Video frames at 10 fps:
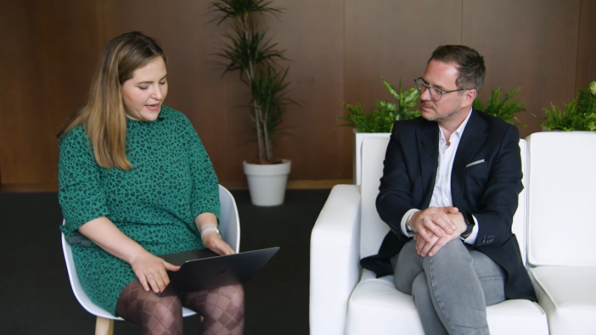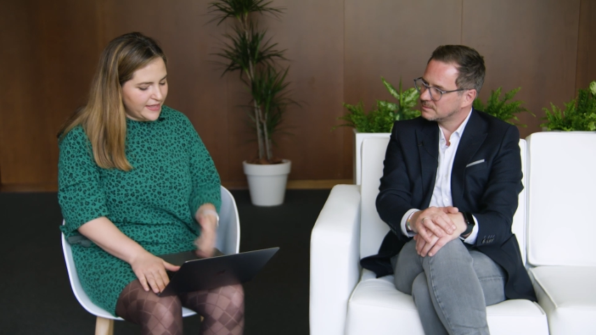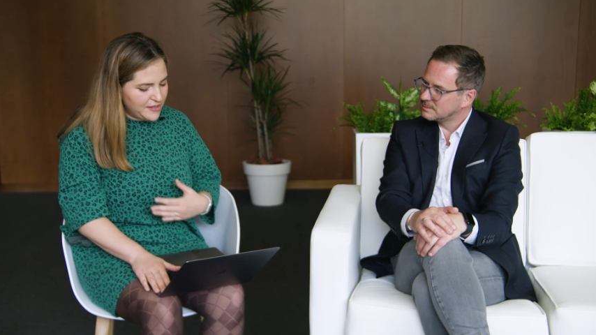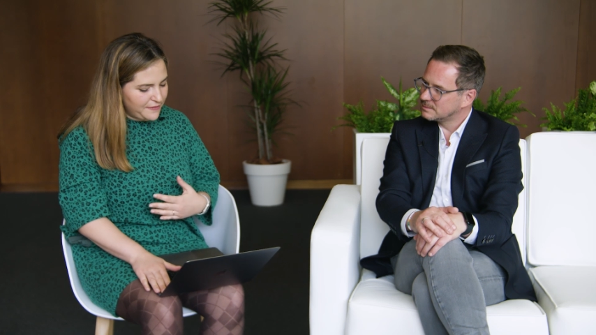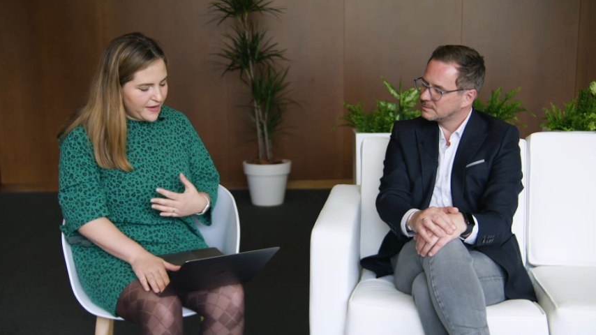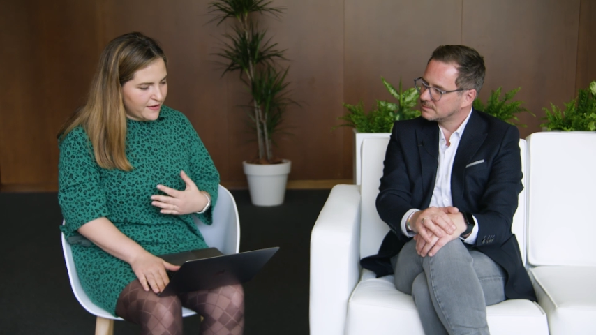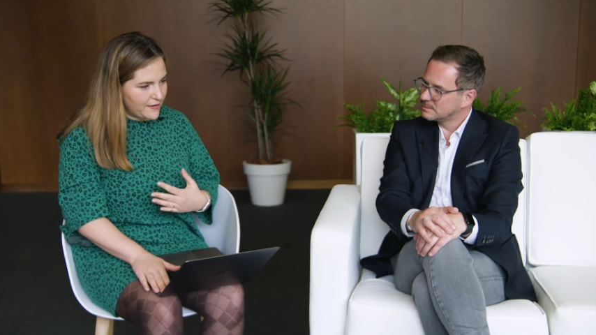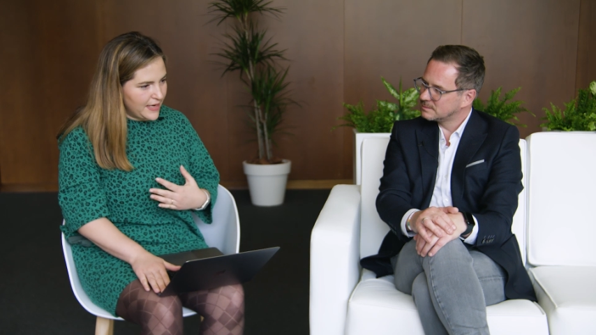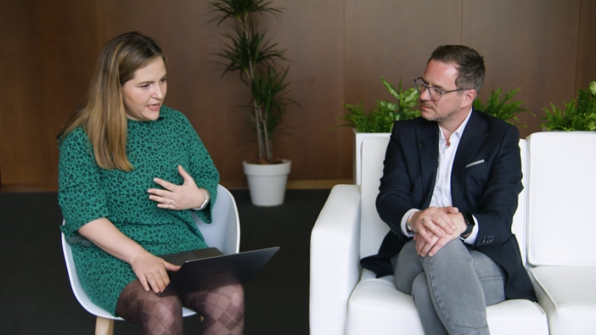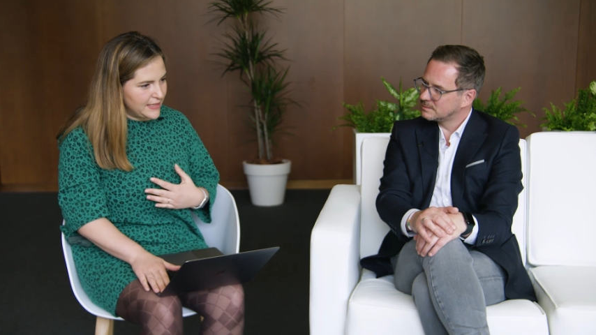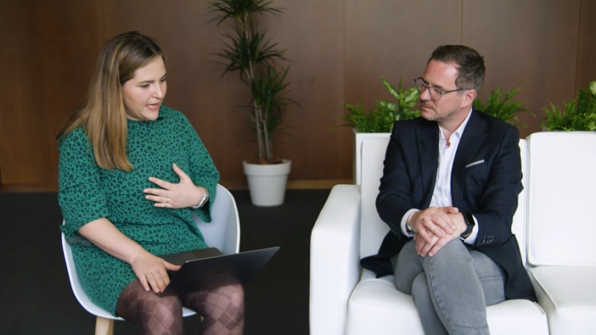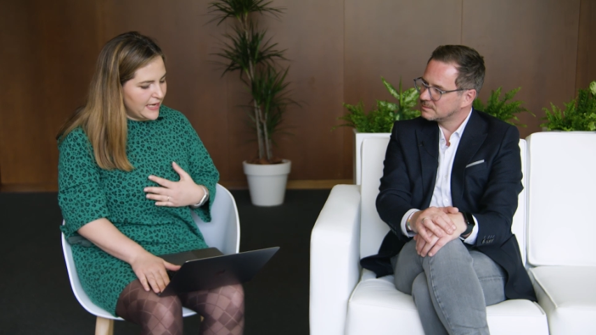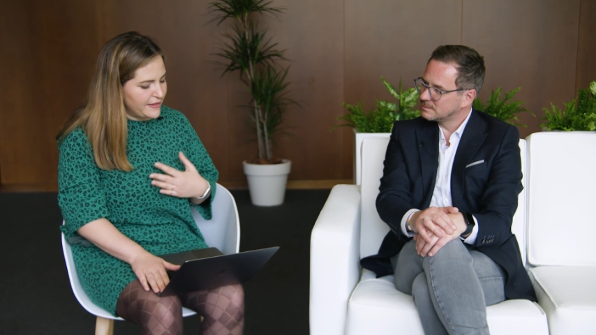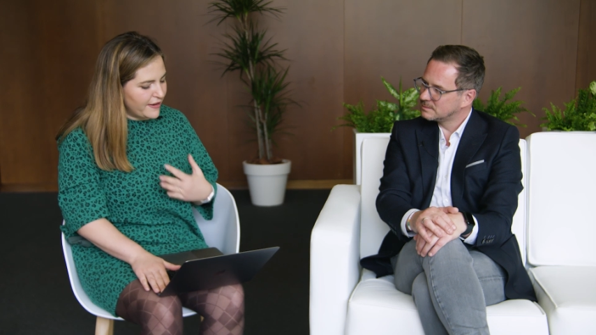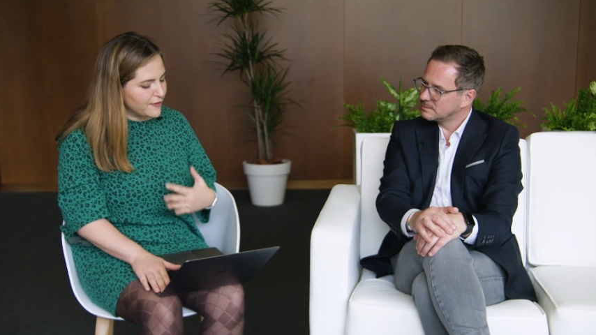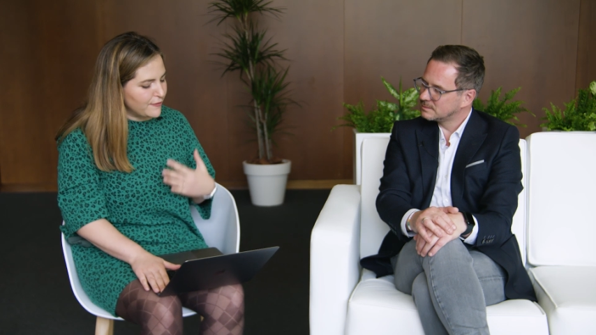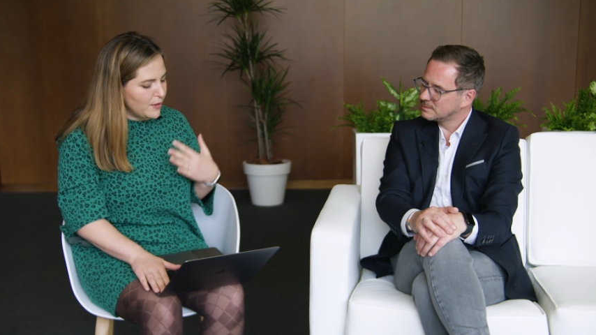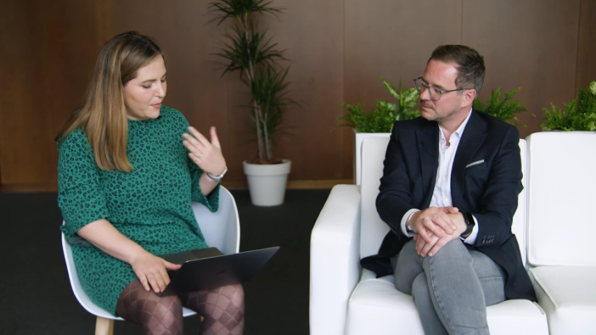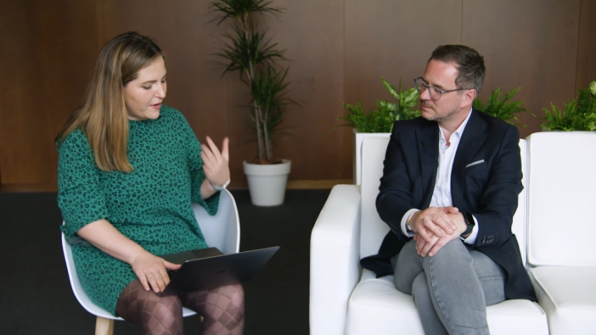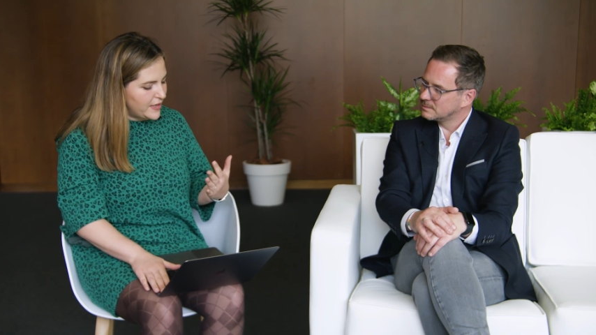Speaker 1: DataSphere is an
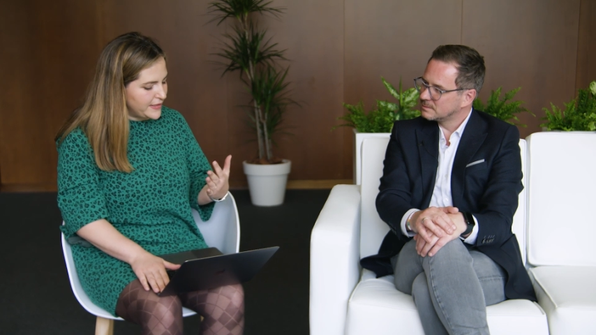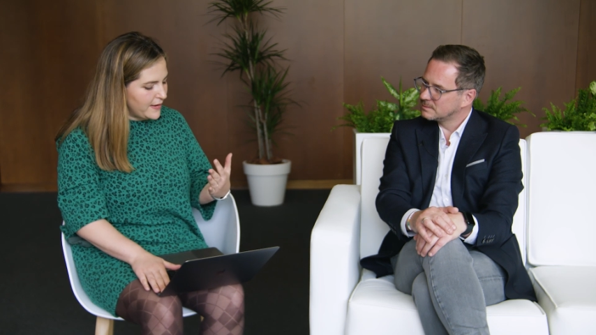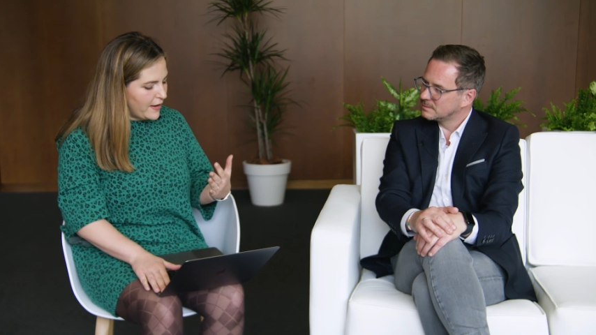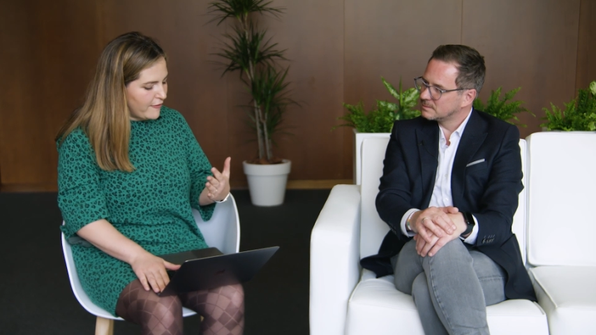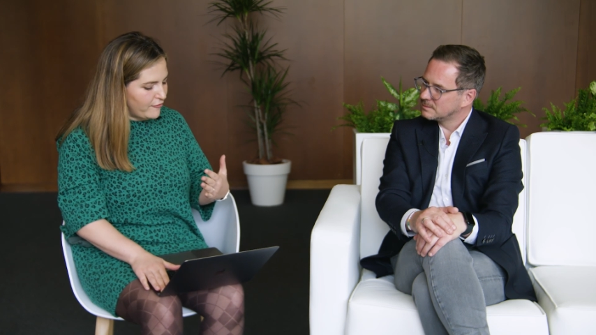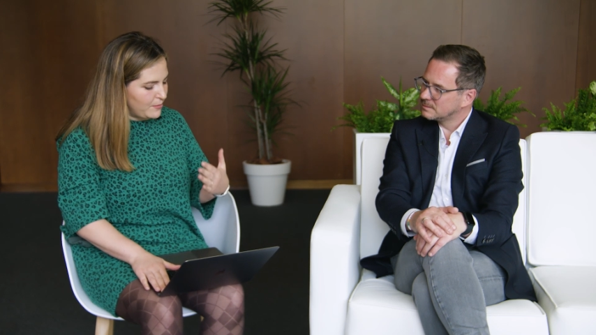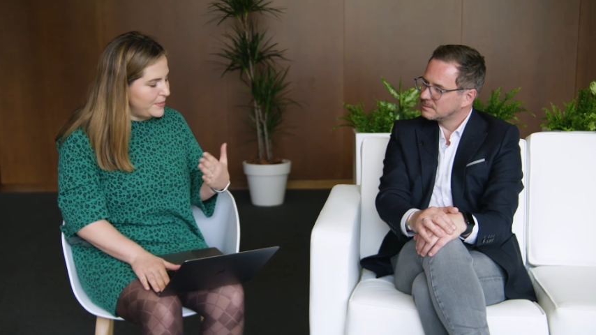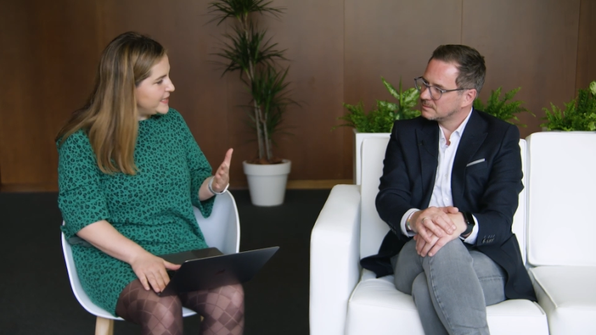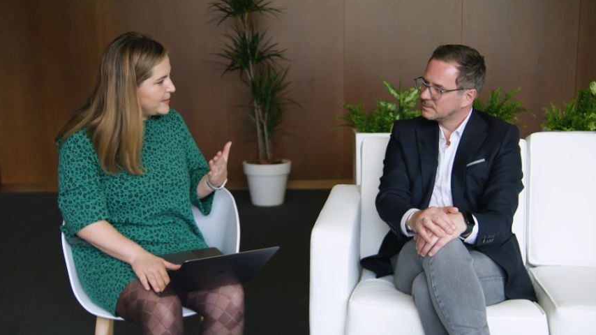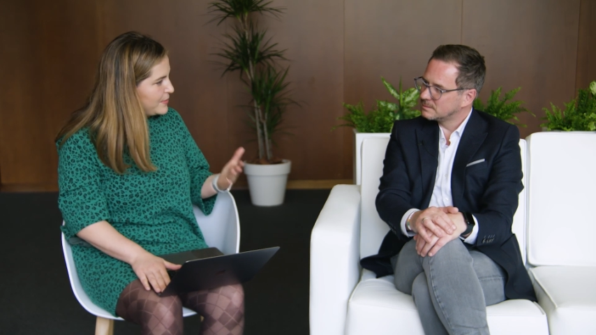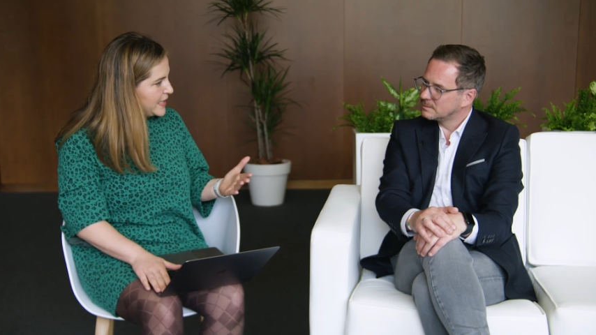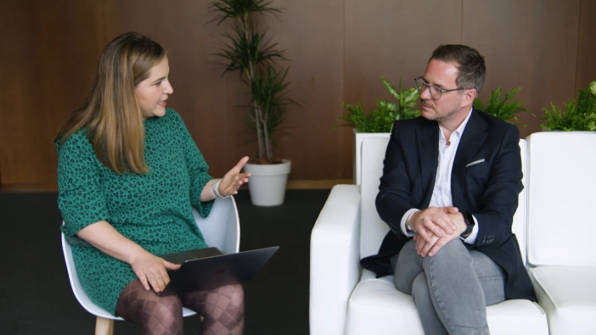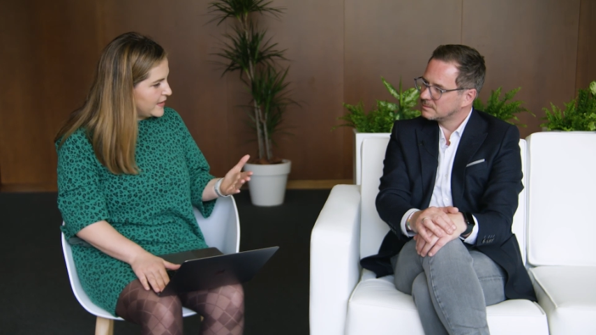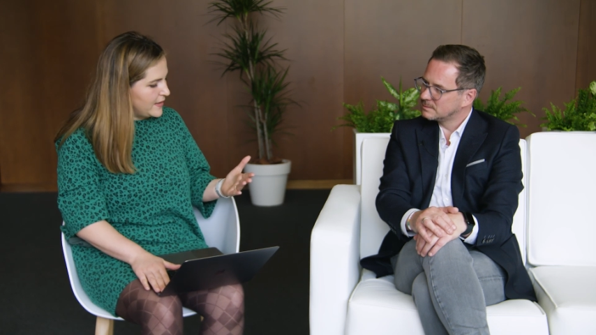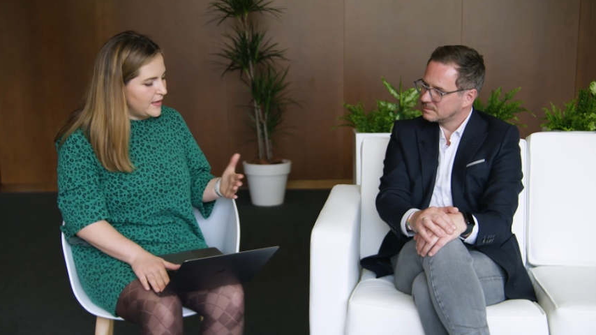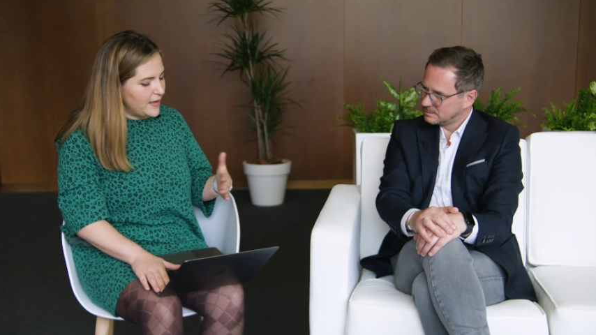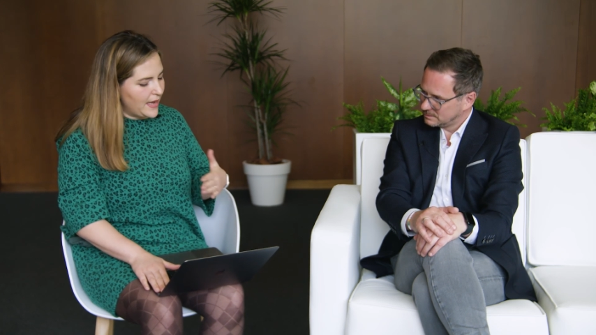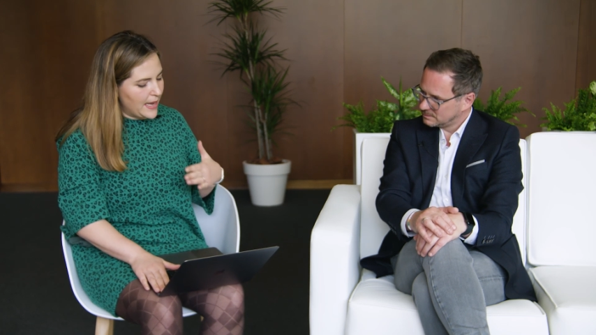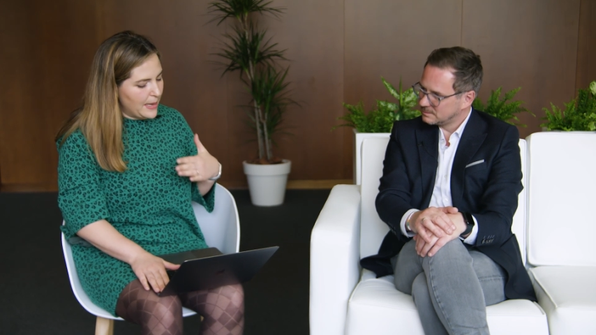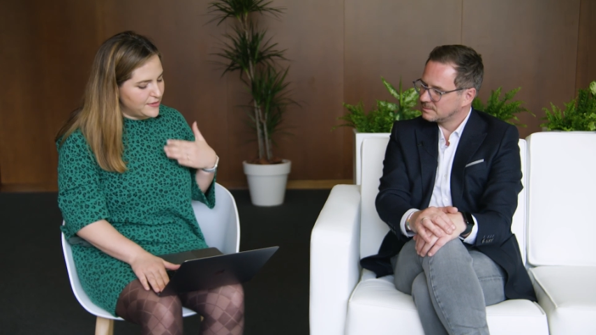integral part of BTP
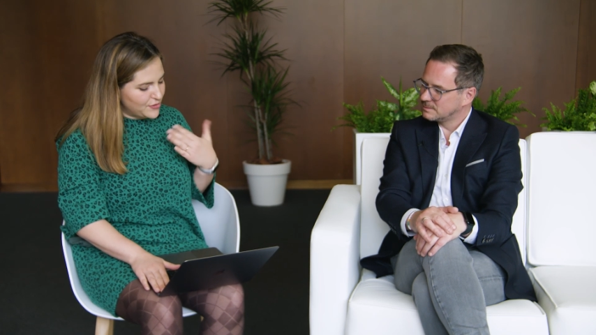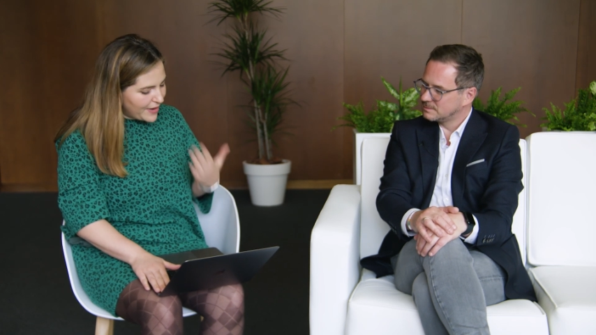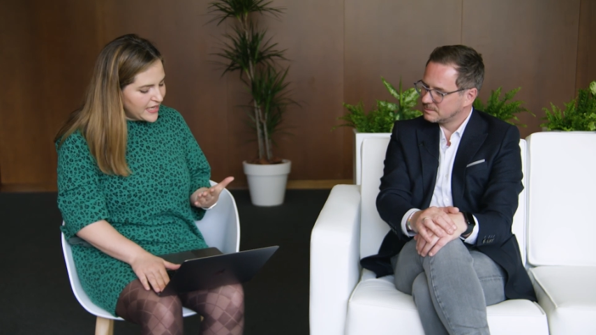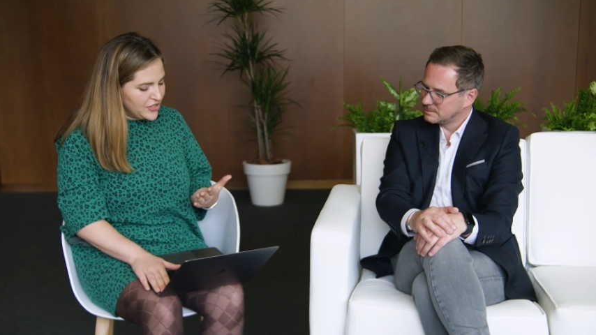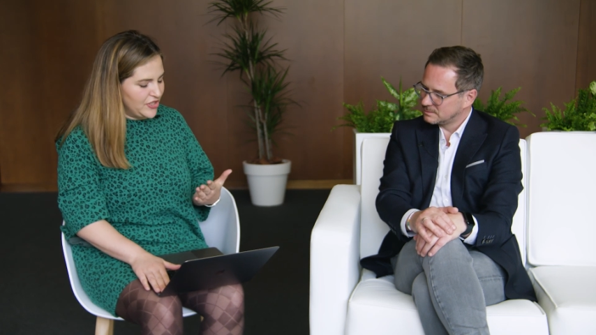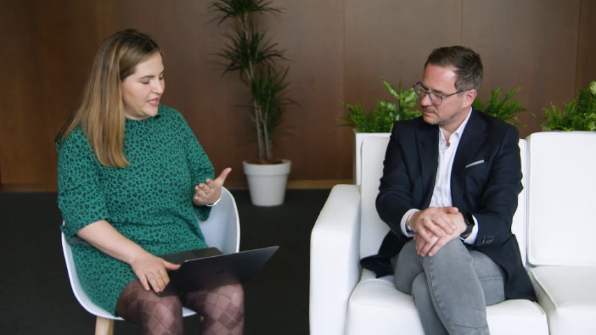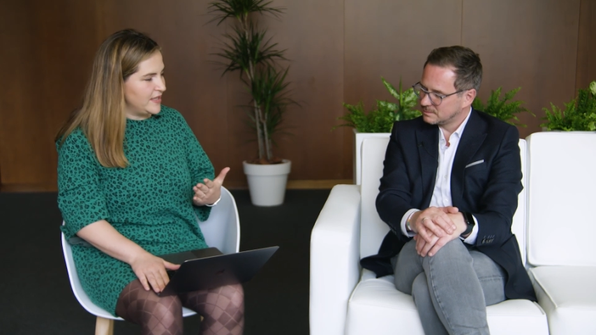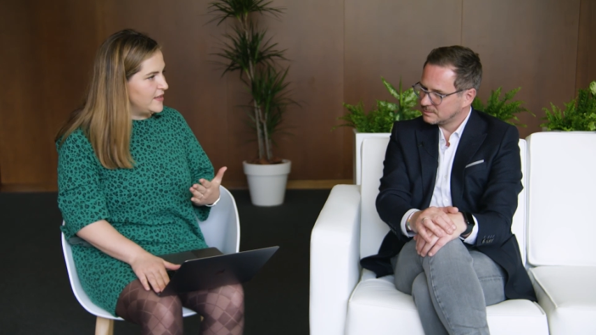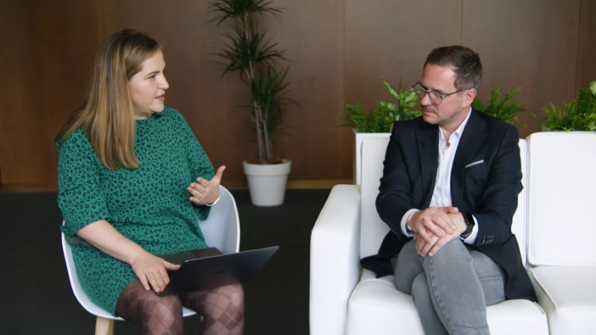uh, strategy.